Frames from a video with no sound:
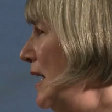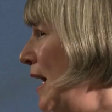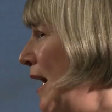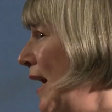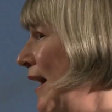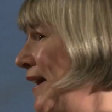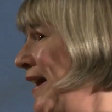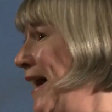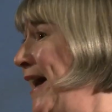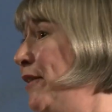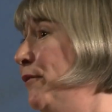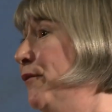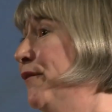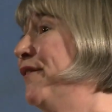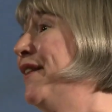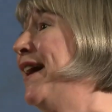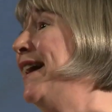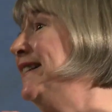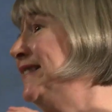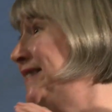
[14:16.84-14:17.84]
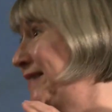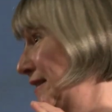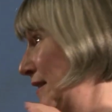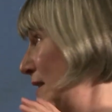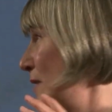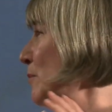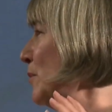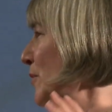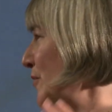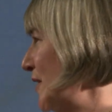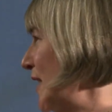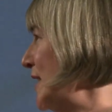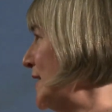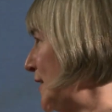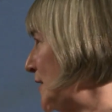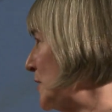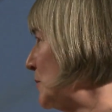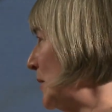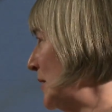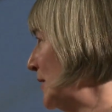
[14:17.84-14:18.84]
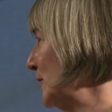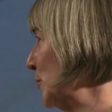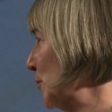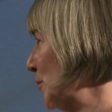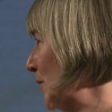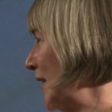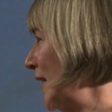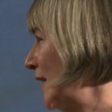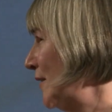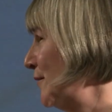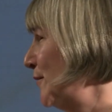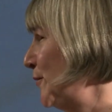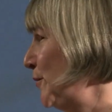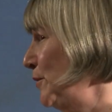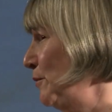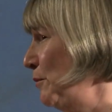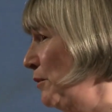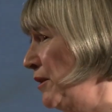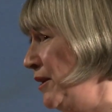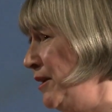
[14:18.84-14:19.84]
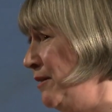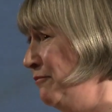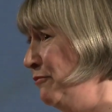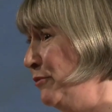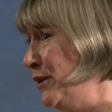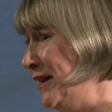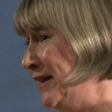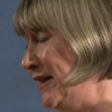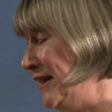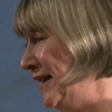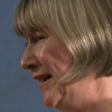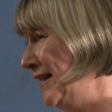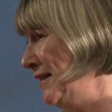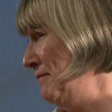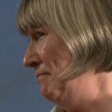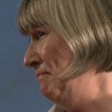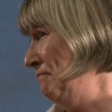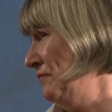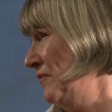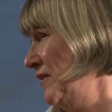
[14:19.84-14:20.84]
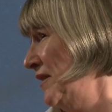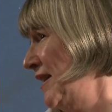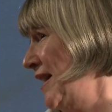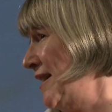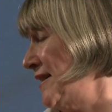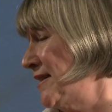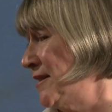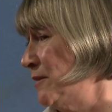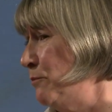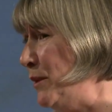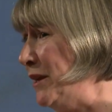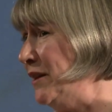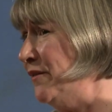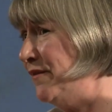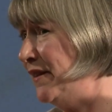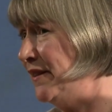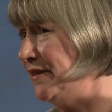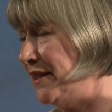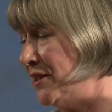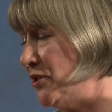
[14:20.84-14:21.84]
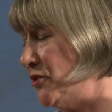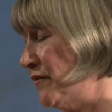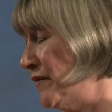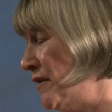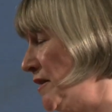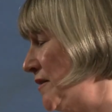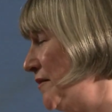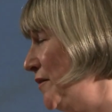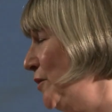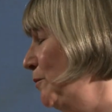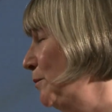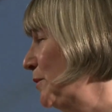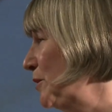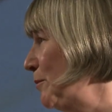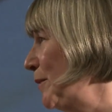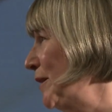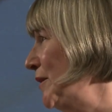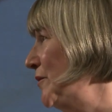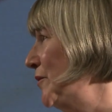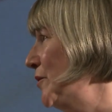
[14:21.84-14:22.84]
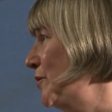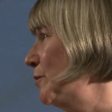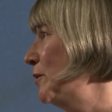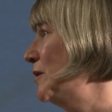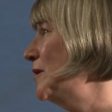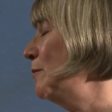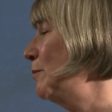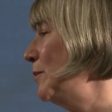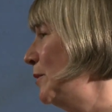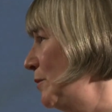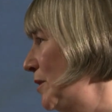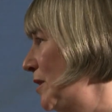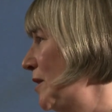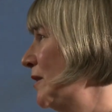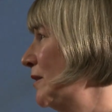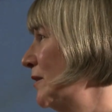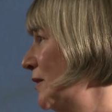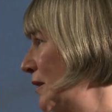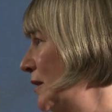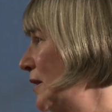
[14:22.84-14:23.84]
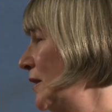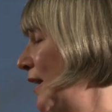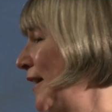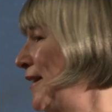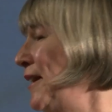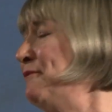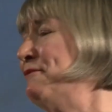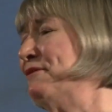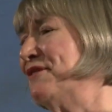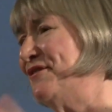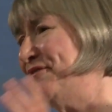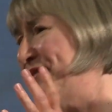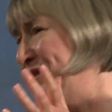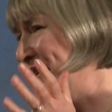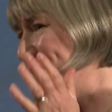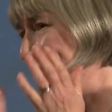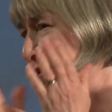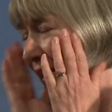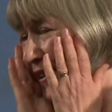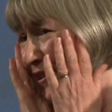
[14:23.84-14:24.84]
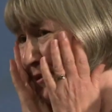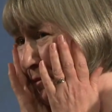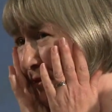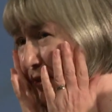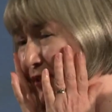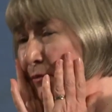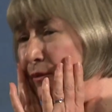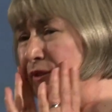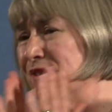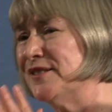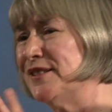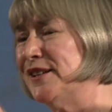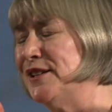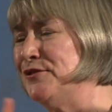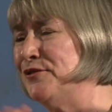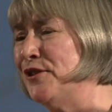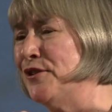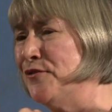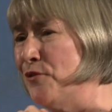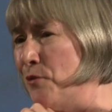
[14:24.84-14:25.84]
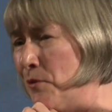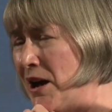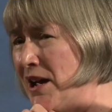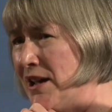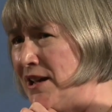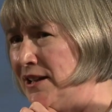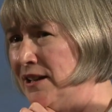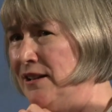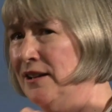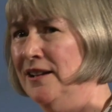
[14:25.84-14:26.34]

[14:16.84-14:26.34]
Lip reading: And out of that couple of days I spent in Northern California with him, really, that's as big a foundation for this film as my interviews with Tippi were. And it was funny, actually, because it wasn't until I drove away